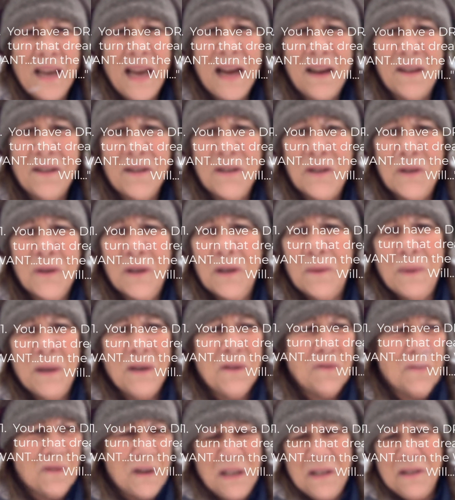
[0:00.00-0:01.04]
How are you going to be
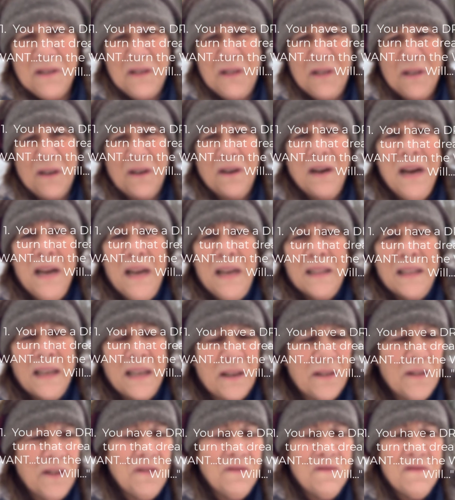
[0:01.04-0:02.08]
a realtor?
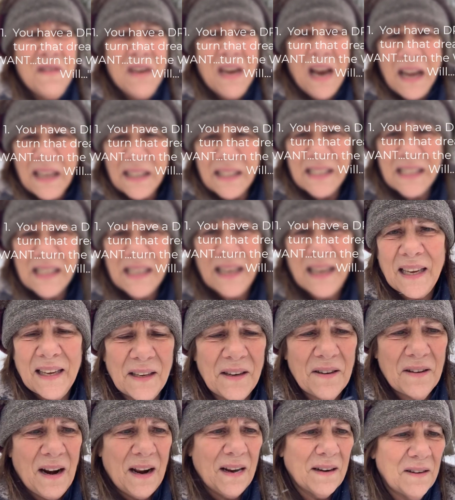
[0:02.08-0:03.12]
Like, are you nuts?
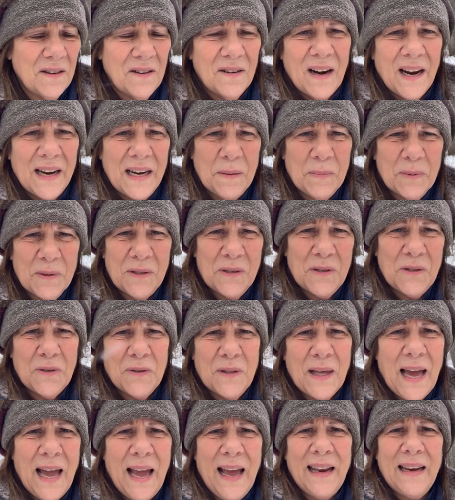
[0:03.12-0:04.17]
You're not, you're not able to do
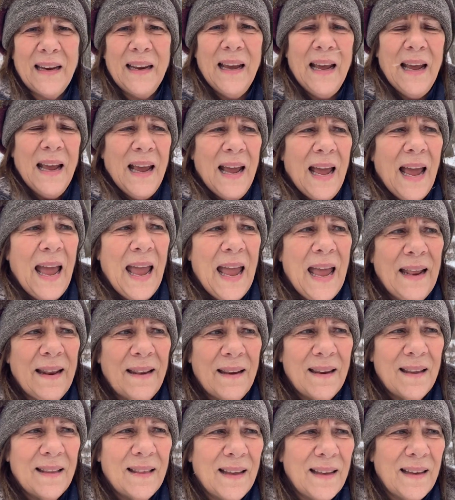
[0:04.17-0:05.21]
that.
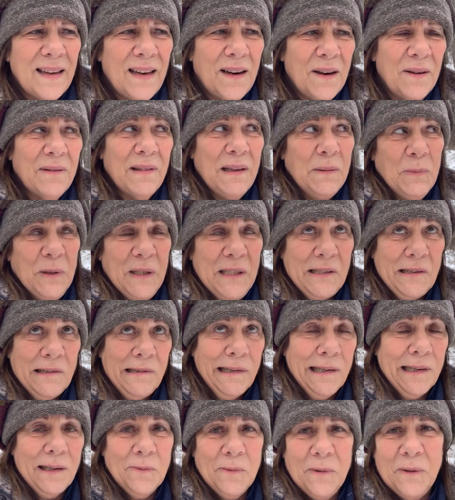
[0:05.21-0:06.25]
And, you know, then we start
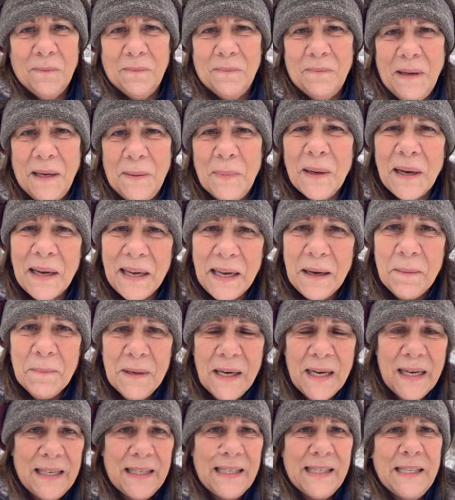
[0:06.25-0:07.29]
thinking, well, maybe I am
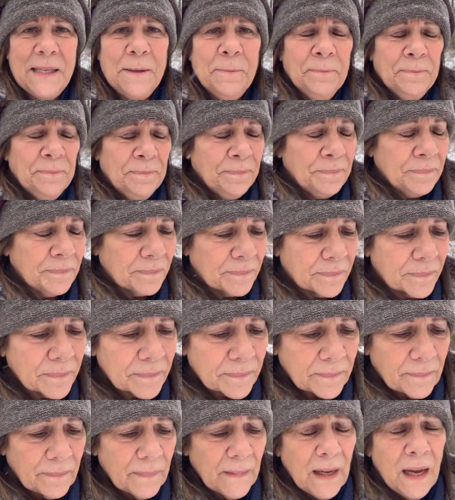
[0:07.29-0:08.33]
nuts.
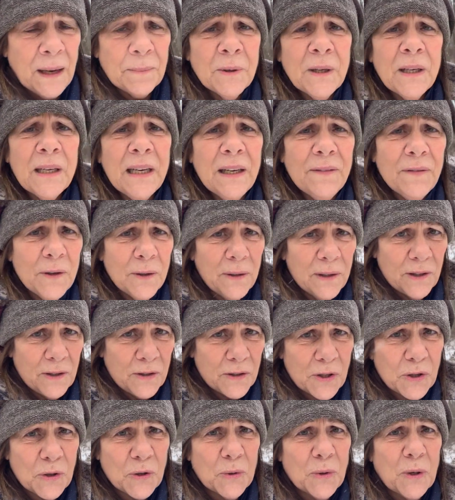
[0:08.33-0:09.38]
I'm going to give you a
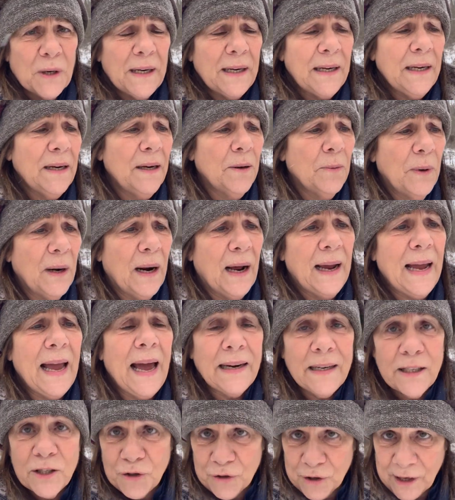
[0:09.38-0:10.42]
little story. When I
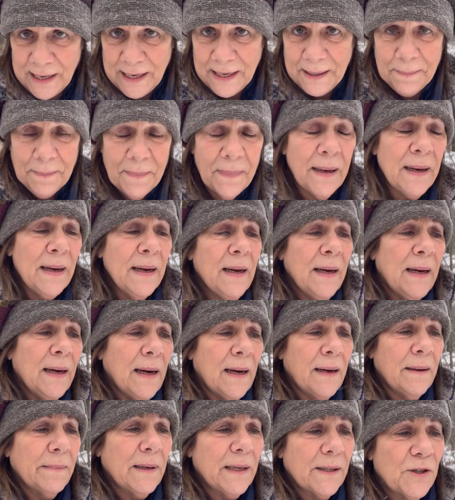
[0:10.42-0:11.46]
had a dream,
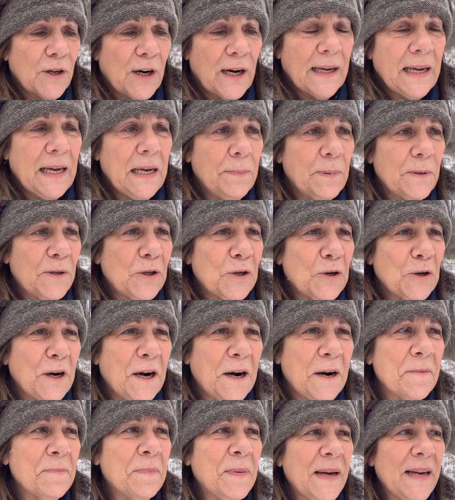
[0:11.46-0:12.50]
um, I'll try to keep it
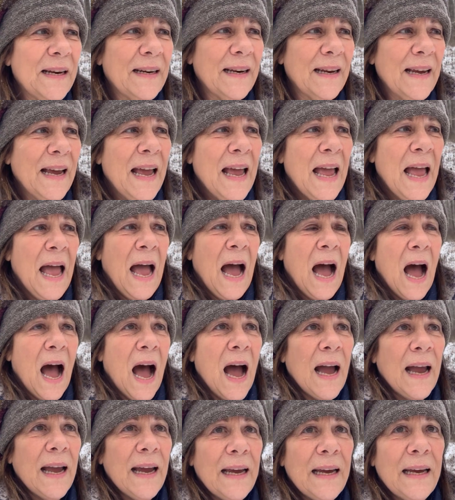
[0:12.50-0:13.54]
short, but
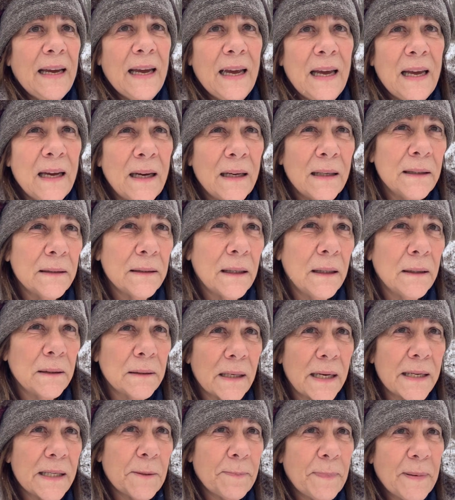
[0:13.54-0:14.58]
I, oh,
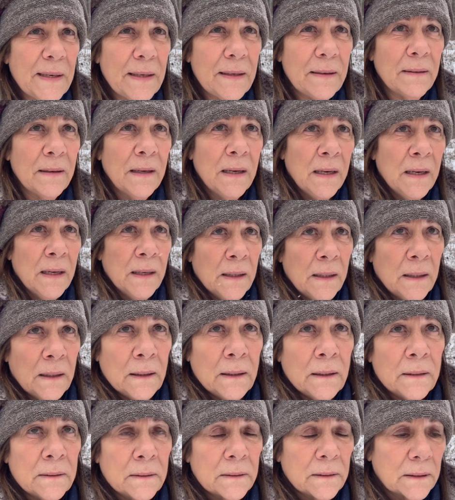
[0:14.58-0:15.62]
it's been,
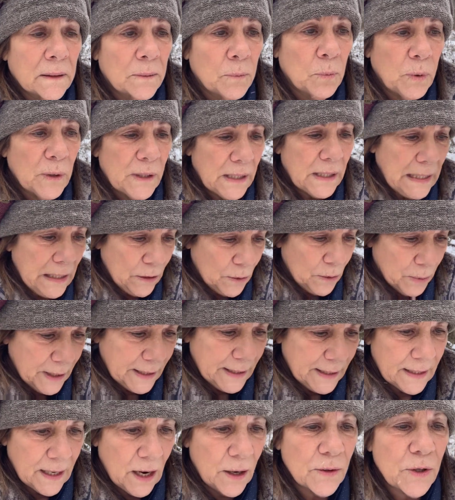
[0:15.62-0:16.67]
what year
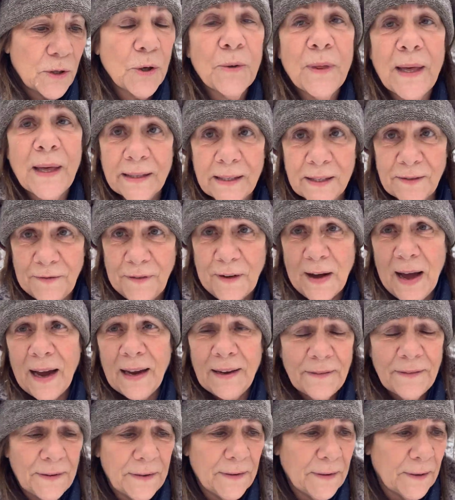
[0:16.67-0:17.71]
was it? Oh,
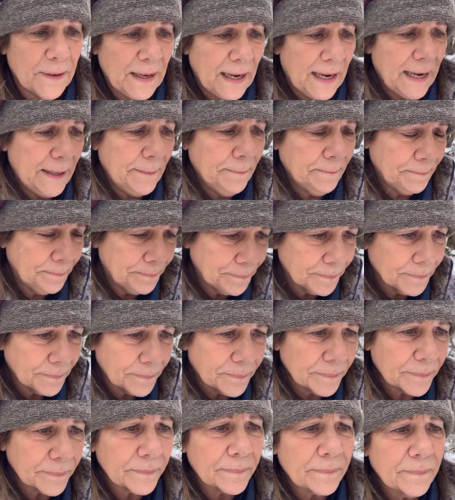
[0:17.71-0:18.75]
2005. Okay.
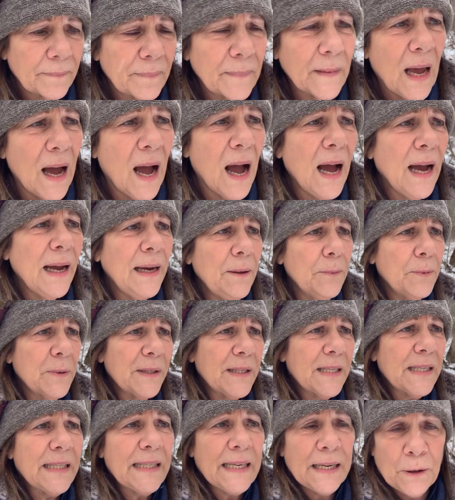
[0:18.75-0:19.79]
I
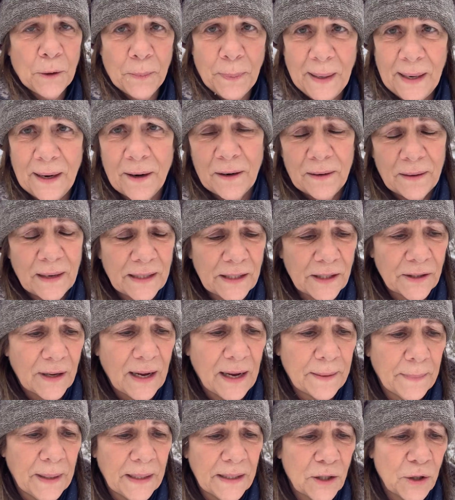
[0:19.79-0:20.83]
was a single parent. I still
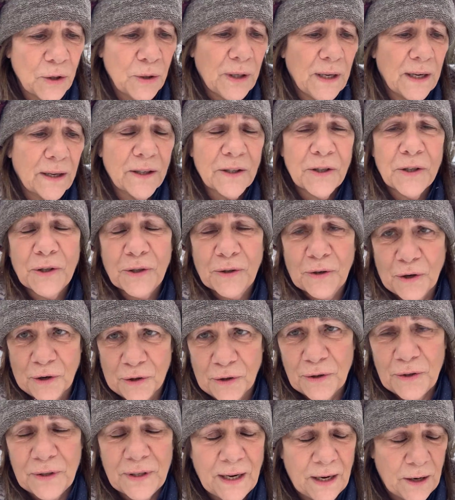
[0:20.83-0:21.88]
had my two youngest
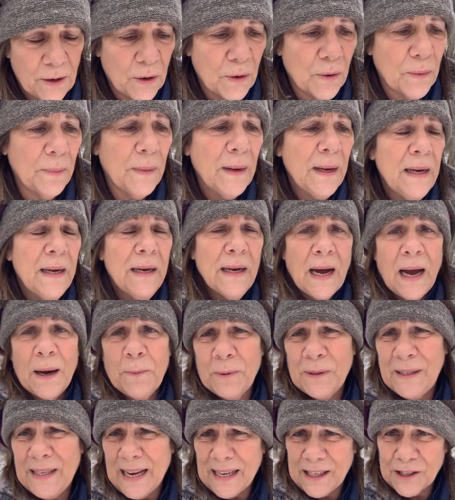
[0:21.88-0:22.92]
girls at home. I
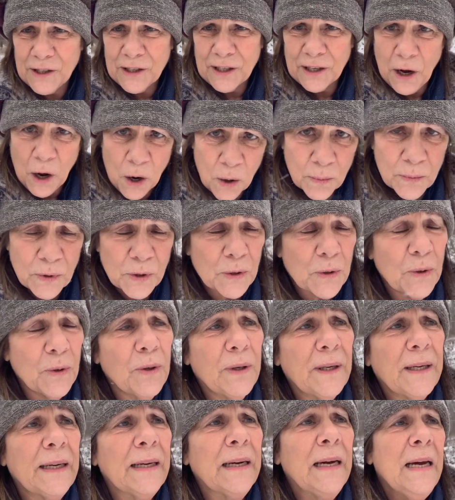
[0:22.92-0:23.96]
was actually
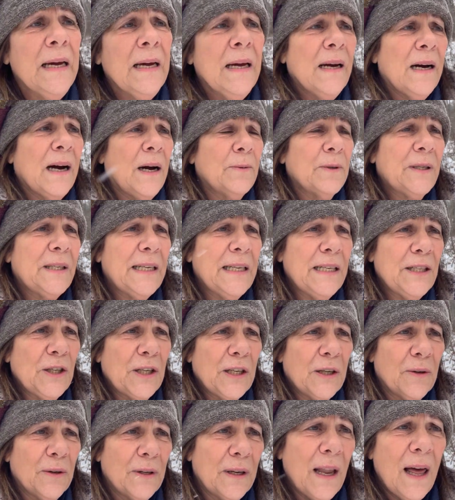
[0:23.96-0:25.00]
homeschooling. I was
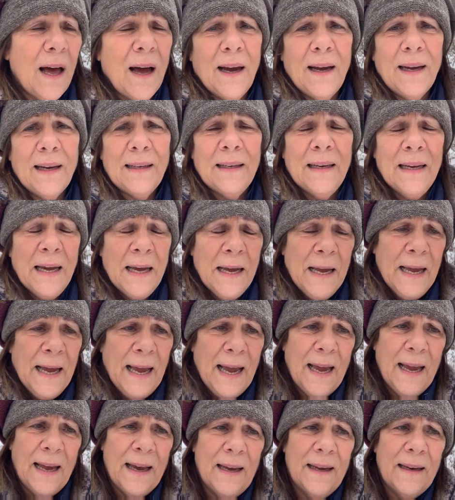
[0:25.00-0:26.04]
teaching online
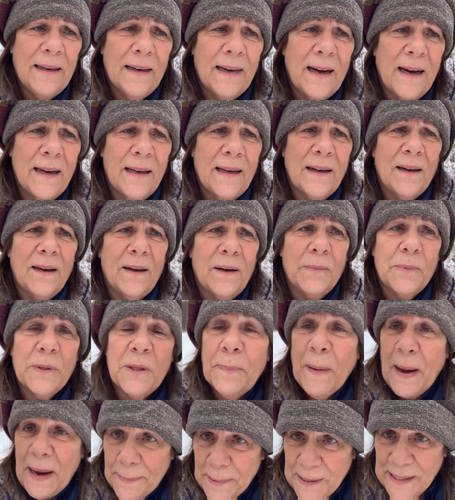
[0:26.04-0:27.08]
and I, I, was
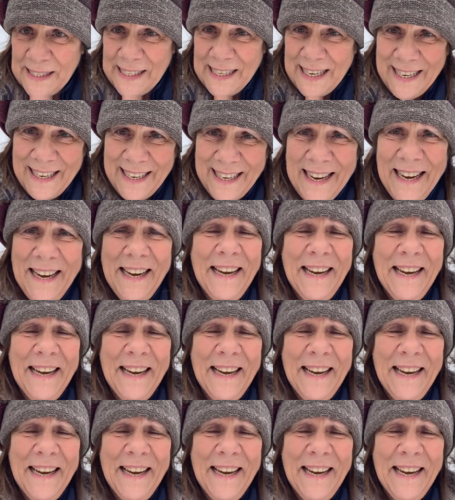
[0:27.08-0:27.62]
babysitting.